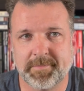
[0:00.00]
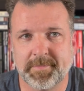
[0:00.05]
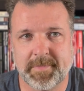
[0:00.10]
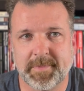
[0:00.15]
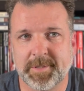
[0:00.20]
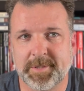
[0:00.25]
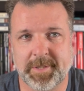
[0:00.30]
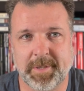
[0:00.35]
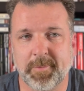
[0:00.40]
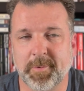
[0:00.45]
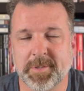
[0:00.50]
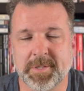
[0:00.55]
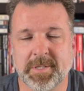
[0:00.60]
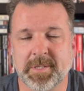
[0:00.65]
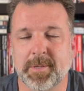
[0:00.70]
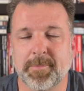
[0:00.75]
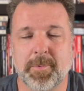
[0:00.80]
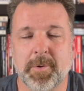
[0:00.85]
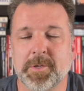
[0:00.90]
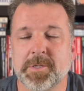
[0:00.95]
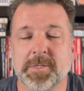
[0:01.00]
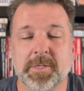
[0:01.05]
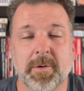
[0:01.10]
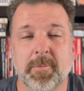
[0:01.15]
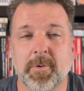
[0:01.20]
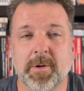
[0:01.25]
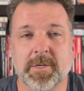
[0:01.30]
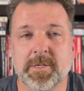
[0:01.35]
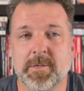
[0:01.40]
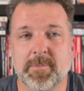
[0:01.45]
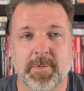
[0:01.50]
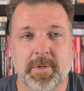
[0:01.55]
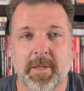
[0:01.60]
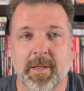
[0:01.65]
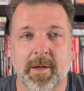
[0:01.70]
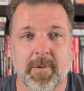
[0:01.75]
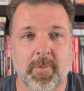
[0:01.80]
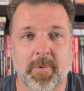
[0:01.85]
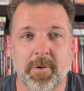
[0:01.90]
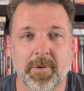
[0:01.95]
she wasn't the person that wants to be in
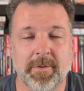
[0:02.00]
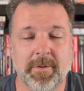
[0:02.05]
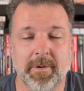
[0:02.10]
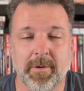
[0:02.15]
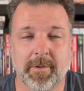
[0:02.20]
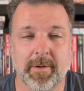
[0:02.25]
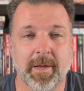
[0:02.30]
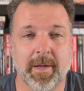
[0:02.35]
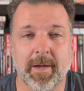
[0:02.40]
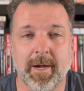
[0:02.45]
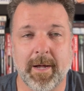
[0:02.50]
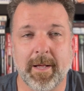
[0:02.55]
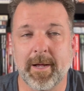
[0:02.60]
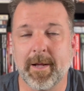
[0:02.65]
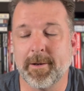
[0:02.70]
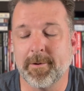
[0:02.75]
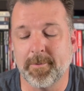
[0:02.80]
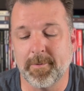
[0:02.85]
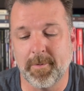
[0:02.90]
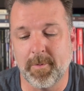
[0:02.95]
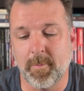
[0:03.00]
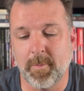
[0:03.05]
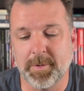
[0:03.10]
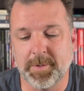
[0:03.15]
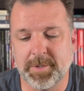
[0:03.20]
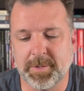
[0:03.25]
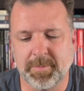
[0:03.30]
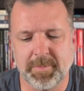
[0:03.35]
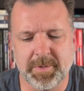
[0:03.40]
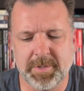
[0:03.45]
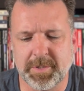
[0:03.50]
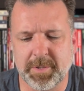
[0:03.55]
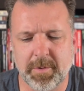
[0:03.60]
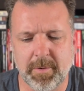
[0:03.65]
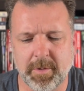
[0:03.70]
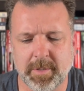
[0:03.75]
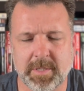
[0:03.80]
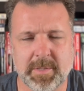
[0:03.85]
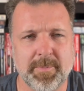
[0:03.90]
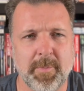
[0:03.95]
that world. Okay. I don't know what she was
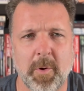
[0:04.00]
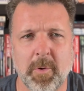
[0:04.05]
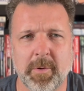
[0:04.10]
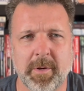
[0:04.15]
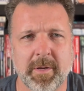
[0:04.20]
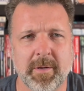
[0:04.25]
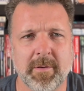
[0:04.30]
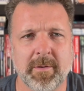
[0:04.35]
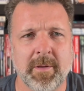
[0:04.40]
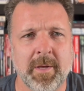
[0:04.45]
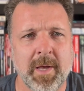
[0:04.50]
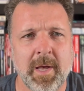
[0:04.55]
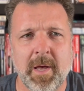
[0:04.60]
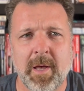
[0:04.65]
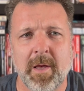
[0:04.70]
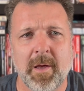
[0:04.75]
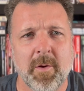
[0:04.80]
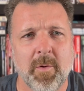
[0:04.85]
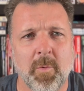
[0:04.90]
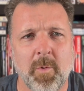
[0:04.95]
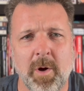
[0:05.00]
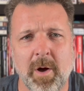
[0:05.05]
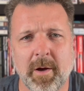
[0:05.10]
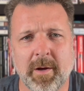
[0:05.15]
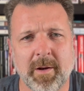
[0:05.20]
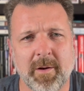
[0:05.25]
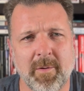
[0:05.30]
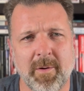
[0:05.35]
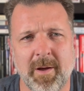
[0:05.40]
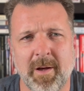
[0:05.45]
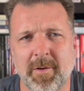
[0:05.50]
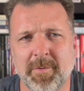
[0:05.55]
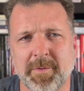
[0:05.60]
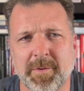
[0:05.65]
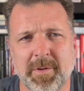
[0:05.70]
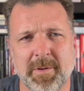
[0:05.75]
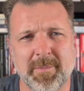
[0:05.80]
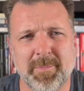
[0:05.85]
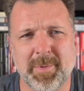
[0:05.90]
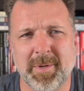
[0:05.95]
doing, smoking, walking
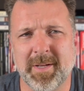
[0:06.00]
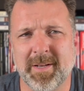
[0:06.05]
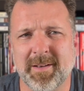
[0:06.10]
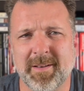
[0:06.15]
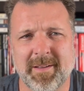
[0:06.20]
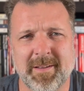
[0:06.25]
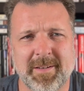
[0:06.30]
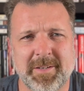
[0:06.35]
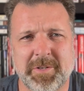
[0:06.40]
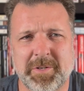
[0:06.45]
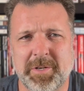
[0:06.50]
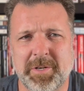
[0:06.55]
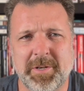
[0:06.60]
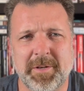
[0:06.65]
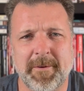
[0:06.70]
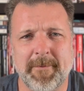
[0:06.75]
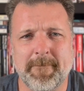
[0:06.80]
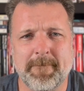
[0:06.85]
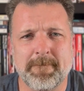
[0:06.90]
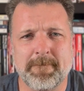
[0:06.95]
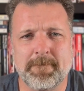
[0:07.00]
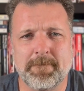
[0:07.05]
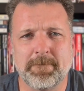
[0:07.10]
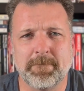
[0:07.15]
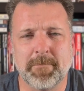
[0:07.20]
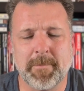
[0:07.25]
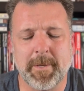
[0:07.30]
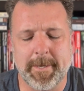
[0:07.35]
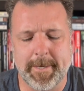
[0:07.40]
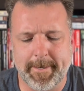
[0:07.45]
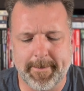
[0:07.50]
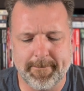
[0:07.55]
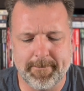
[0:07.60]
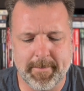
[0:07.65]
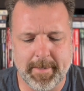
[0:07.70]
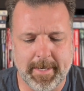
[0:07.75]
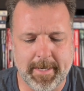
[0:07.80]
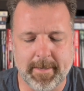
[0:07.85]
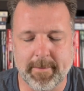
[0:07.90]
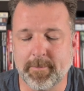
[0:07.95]
around, but
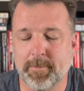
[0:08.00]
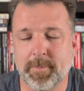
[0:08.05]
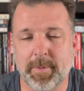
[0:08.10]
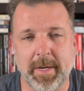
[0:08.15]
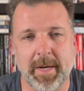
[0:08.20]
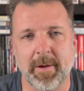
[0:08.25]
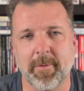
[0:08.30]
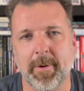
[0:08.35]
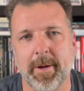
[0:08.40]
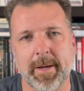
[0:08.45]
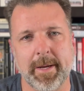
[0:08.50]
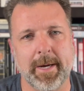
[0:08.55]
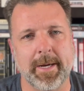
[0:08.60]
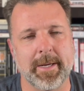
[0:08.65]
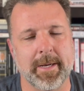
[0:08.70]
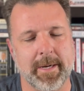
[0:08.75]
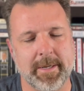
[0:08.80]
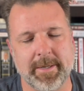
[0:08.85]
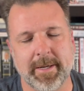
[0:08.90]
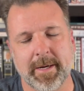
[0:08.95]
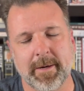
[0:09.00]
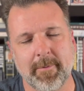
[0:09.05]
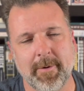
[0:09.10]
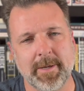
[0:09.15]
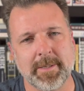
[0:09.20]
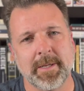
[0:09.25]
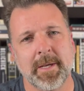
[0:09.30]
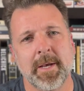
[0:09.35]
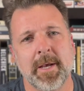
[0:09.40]
but anyway, I digress.